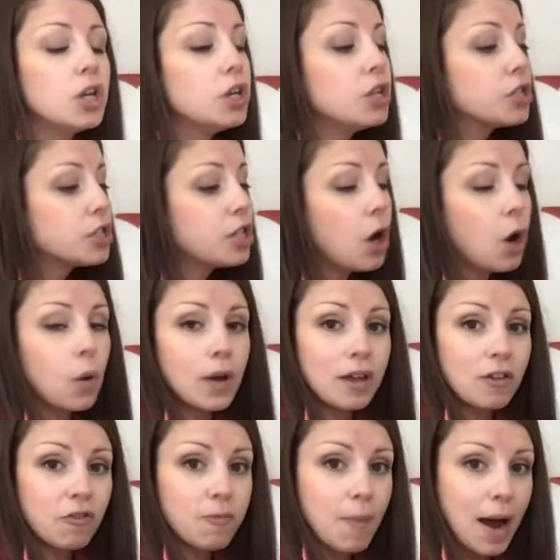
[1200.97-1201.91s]
So
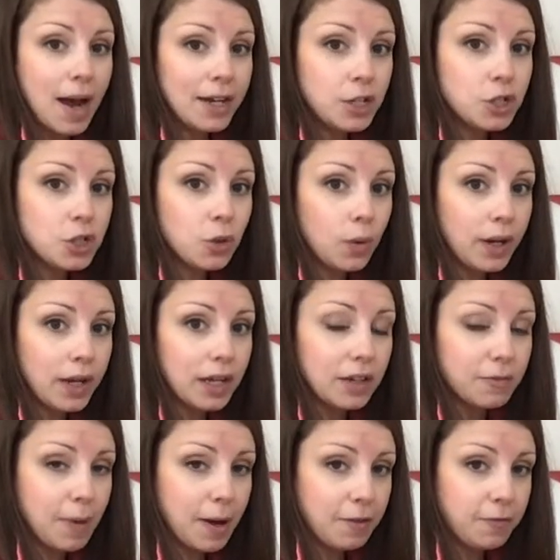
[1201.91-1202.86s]
if my
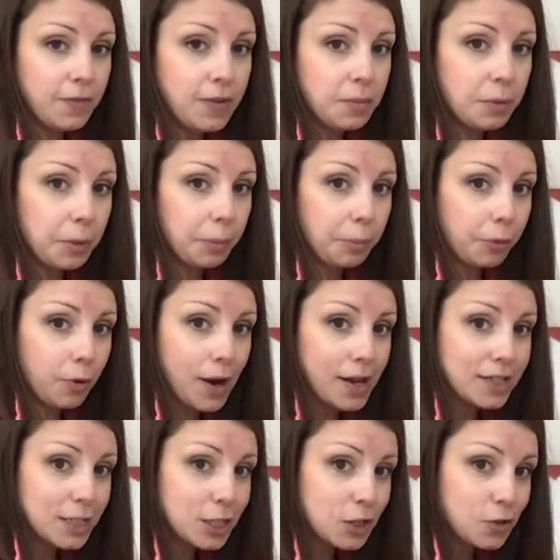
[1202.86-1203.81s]
femur
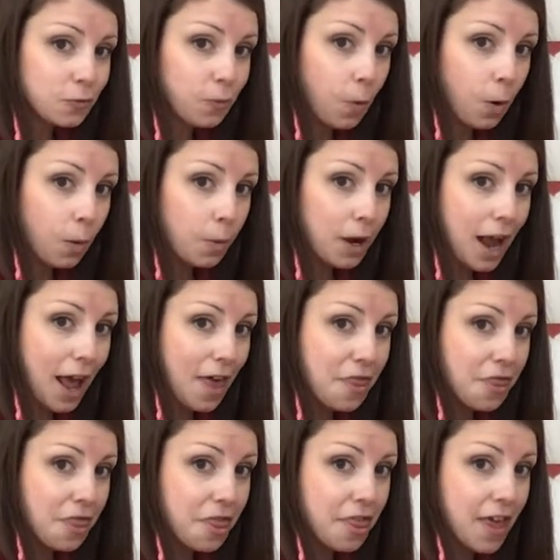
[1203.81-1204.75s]
presses forward
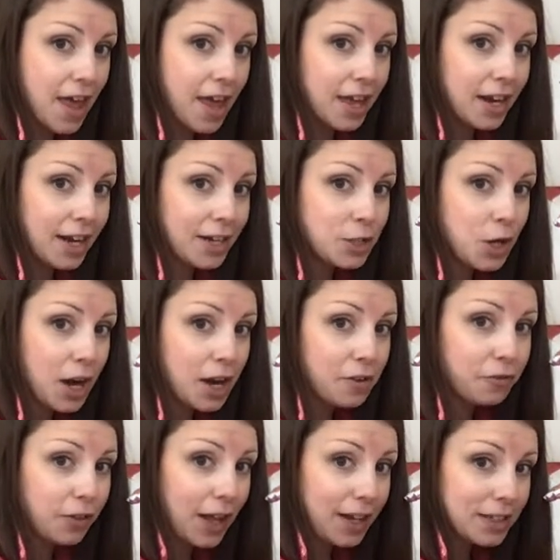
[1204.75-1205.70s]
and then I try to
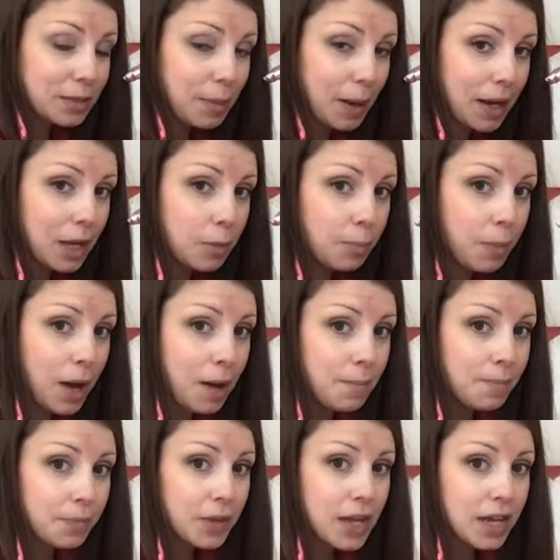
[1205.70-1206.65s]
flex my hip
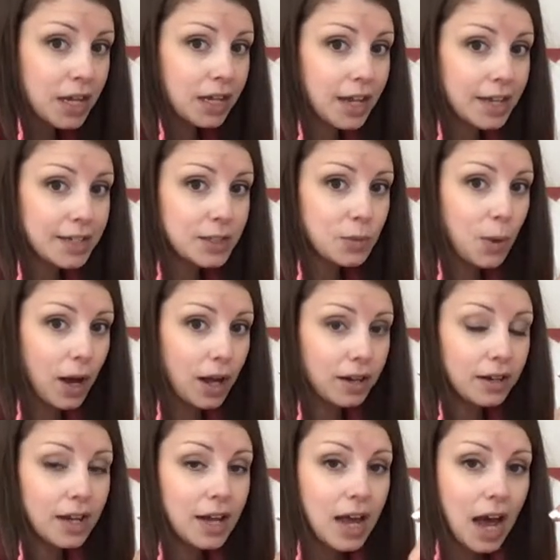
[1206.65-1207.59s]
up, guess
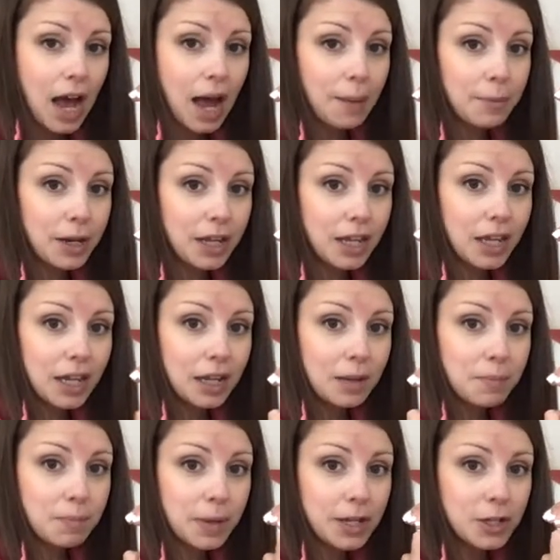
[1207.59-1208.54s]
what? I'm going to get
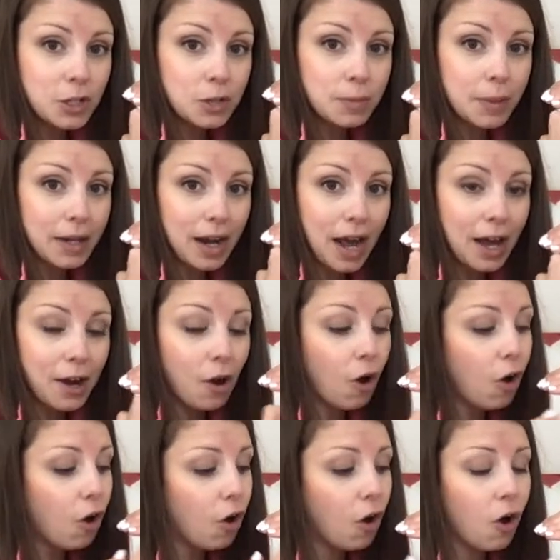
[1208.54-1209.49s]
impingement on
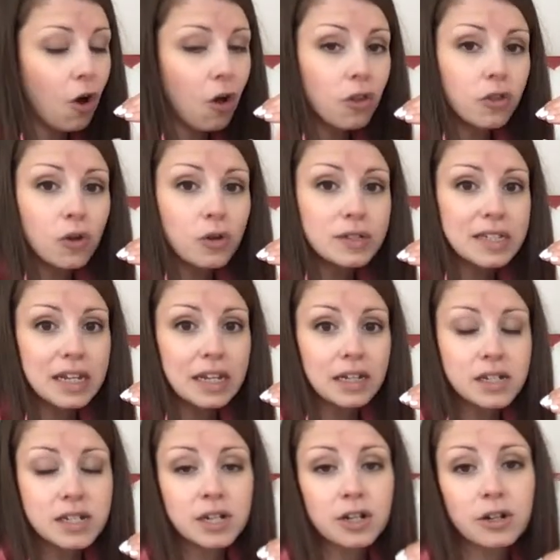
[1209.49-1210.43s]
all those
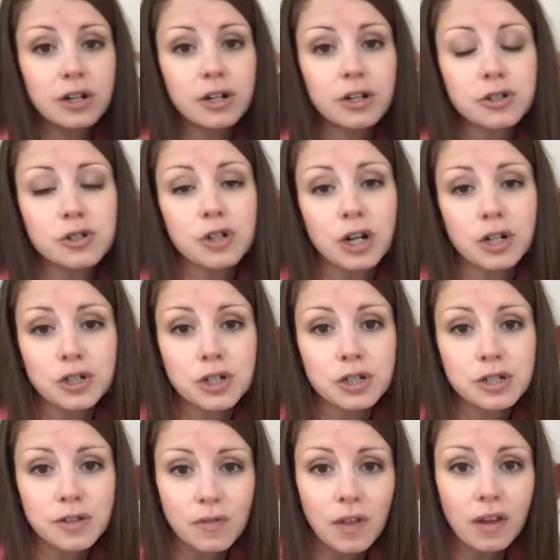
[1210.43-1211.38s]
anterior
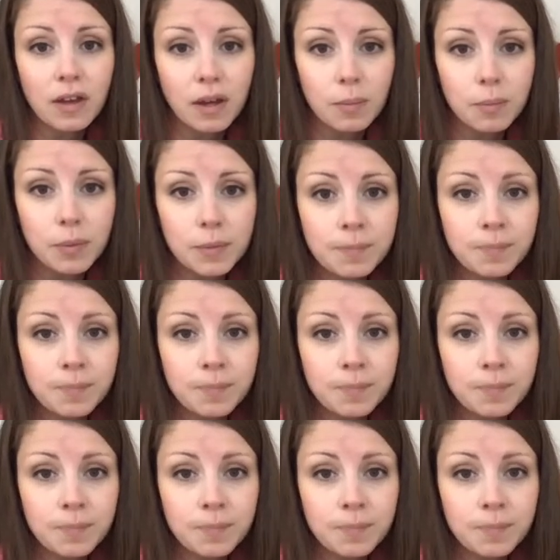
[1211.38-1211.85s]
structures of the hip.